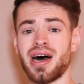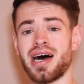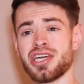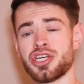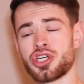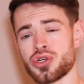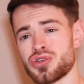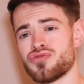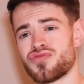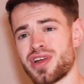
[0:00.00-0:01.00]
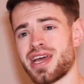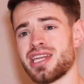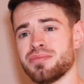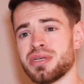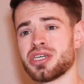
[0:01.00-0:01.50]
I shouldn't
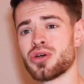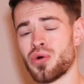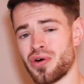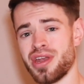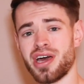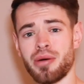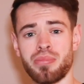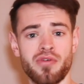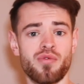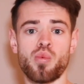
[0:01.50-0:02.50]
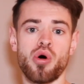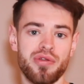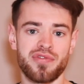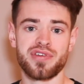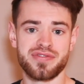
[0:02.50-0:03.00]
really be going above
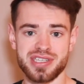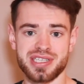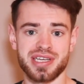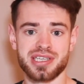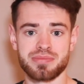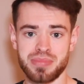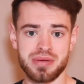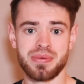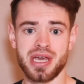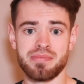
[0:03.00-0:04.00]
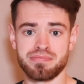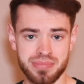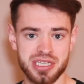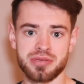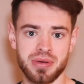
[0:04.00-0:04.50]
156 BPM,
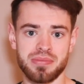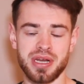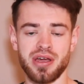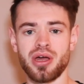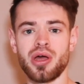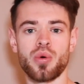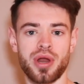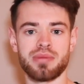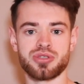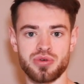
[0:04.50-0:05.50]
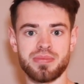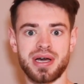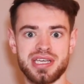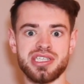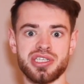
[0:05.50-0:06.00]
beats per minute, when I'm doing
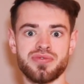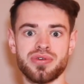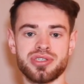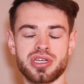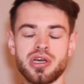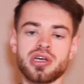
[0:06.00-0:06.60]
my easy runs.